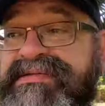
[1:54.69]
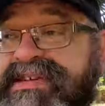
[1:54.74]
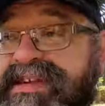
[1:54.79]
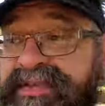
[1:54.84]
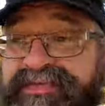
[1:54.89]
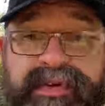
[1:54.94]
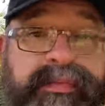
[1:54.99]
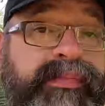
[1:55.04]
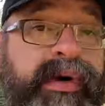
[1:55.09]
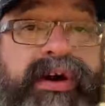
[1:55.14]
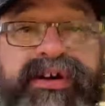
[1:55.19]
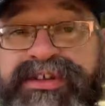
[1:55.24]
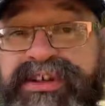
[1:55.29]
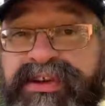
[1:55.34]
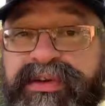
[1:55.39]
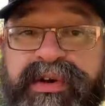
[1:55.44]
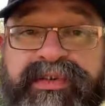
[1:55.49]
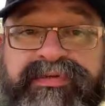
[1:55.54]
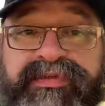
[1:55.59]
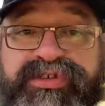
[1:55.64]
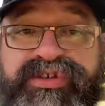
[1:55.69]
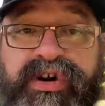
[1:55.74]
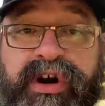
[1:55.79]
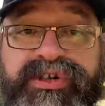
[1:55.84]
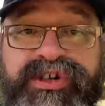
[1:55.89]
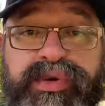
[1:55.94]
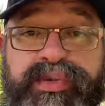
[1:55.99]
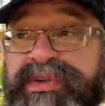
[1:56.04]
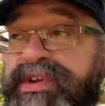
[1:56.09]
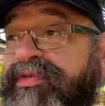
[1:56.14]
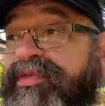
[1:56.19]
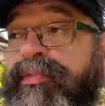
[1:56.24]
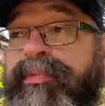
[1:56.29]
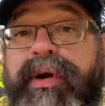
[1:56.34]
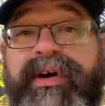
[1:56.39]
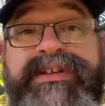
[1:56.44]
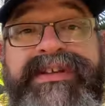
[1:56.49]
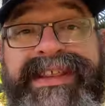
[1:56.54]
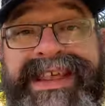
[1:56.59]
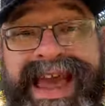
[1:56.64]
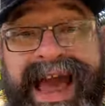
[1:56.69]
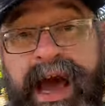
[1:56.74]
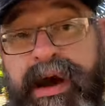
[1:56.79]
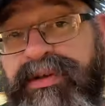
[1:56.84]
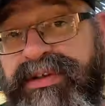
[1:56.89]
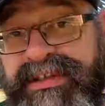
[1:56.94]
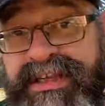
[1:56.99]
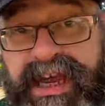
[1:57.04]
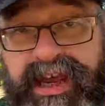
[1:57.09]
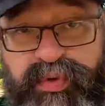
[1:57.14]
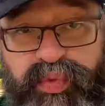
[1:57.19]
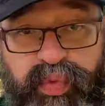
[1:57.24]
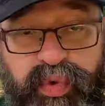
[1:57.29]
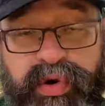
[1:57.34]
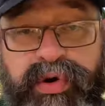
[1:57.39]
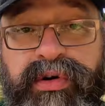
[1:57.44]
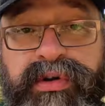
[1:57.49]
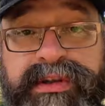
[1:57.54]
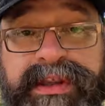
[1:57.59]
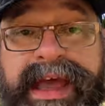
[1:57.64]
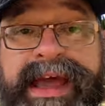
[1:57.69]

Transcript: different parts of their infrastructure with different parts of the outside world.